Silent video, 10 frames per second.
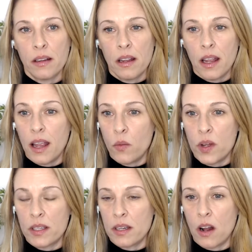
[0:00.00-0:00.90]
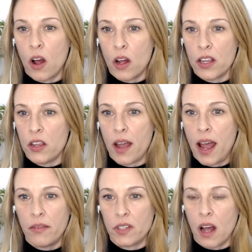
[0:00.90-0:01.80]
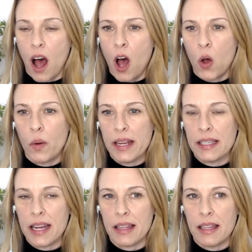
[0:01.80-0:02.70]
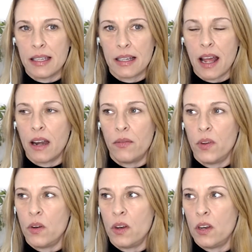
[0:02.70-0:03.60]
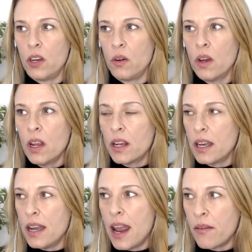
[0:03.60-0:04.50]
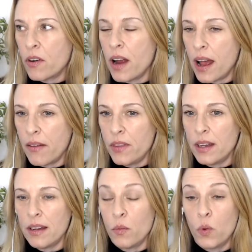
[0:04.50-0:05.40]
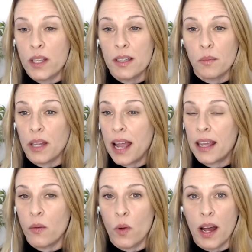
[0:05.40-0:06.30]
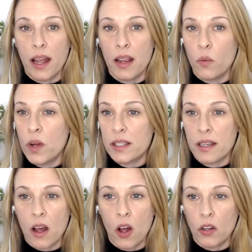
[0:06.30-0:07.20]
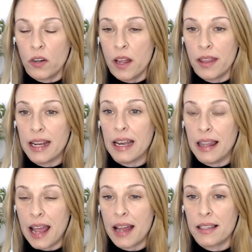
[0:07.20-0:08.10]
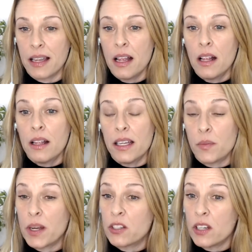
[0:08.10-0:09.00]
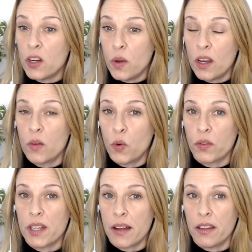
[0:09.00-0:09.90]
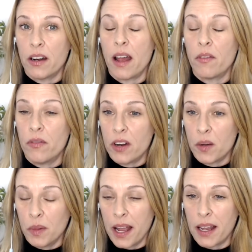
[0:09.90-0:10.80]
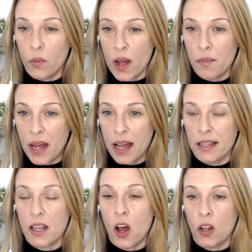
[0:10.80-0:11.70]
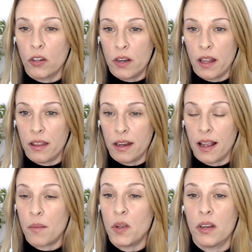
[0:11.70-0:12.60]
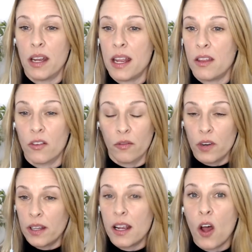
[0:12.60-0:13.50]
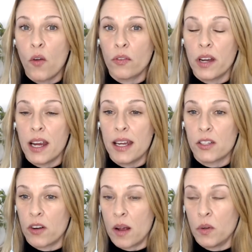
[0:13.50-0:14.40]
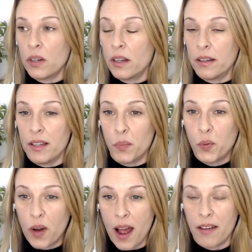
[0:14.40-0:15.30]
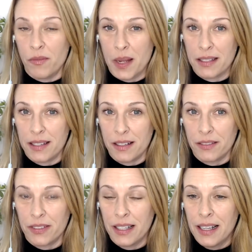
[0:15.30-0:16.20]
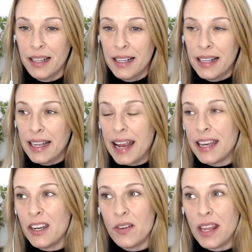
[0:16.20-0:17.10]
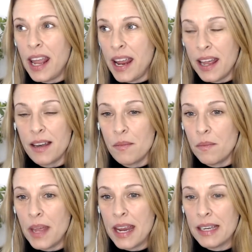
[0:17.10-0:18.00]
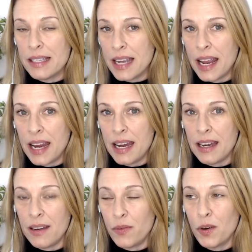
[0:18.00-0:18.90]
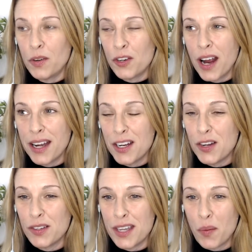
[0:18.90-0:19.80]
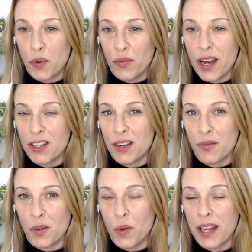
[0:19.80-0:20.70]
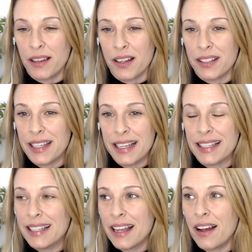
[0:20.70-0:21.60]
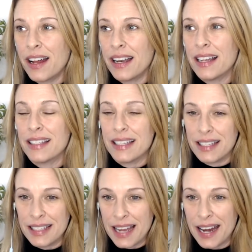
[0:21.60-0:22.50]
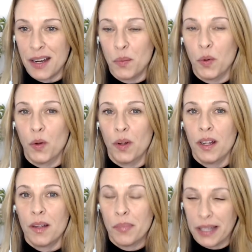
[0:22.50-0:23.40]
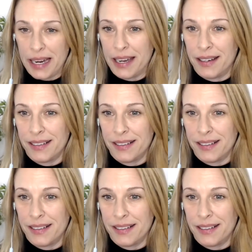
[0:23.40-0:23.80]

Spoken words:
It wasn't, you have to always eat this kind of food and you can never have, it wasn't black and white. It wasn't all or nothing. And that's, especially you endomorphs out there, have a very black and white mind, all or nothing. I'm going to either really overeat or I'm going to deprive myself. And you can't maintain, if you're trying to use deprivation for weight loss, it's not a sustainable plan.